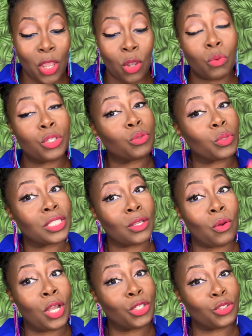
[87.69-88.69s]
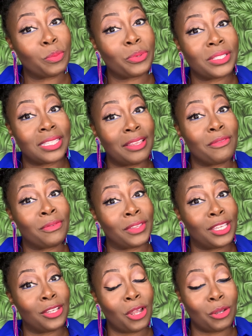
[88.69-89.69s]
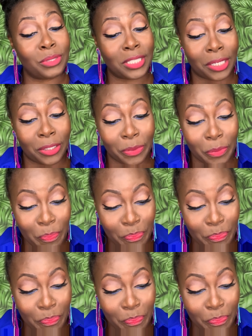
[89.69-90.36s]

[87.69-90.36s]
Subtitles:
which was a 100% vegan hotel.